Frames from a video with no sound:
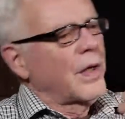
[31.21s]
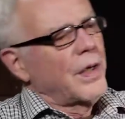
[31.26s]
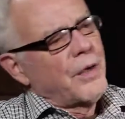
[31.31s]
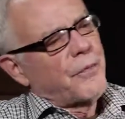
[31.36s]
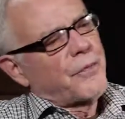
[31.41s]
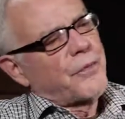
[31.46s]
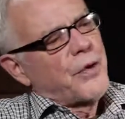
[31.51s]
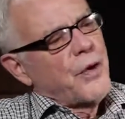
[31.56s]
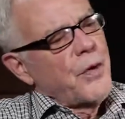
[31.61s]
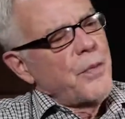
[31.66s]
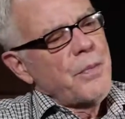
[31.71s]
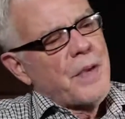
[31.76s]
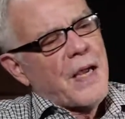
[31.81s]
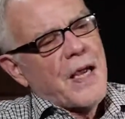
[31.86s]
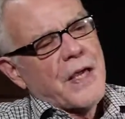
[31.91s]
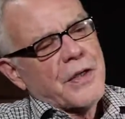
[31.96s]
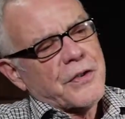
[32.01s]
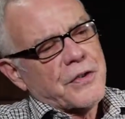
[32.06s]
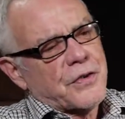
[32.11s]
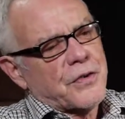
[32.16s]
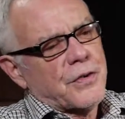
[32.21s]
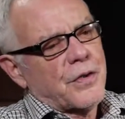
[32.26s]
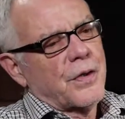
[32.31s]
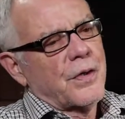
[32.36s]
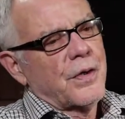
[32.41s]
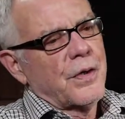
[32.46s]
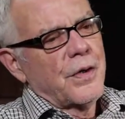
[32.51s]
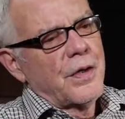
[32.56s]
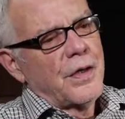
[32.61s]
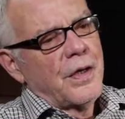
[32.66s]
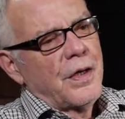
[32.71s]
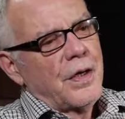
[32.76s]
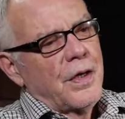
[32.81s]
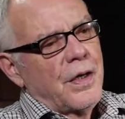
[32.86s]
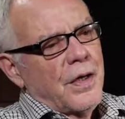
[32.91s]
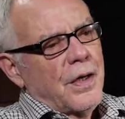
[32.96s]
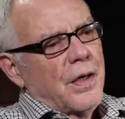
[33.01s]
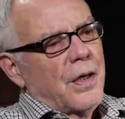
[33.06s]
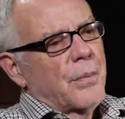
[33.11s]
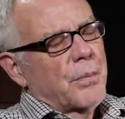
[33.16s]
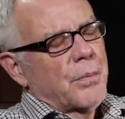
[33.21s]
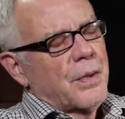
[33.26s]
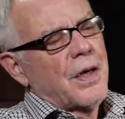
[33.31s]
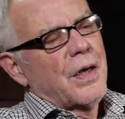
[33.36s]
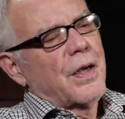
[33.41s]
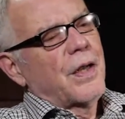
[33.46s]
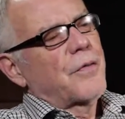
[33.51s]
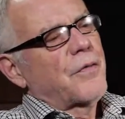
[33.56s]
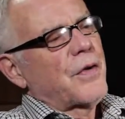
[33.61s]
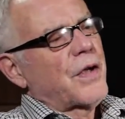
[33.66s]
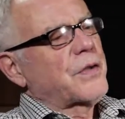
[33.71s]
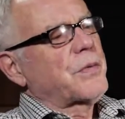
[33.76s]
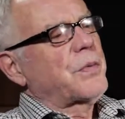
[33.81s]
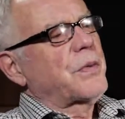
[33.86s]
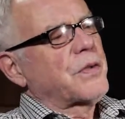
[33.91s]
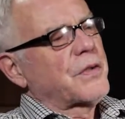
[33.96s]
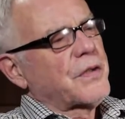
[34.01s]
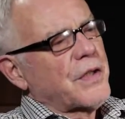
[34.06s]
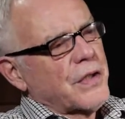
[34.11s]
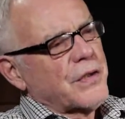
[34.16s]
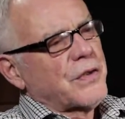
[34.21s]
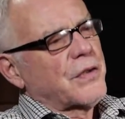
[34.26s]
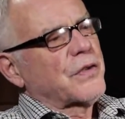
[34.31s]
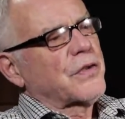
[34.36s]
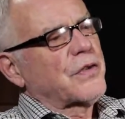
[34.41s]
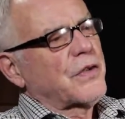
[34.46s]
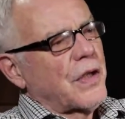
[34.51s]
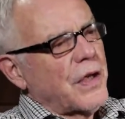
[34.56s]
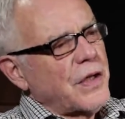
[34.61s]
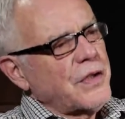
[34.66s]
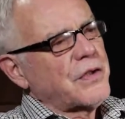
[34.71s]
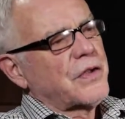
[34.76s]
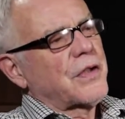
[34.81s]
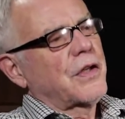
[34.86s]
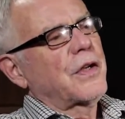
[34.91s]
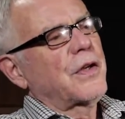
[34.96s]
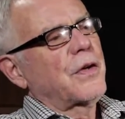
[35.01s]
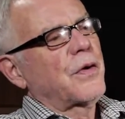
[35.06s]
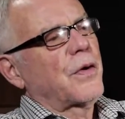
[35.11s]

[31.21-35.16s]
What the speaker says: if you master parental investment in sexual selection,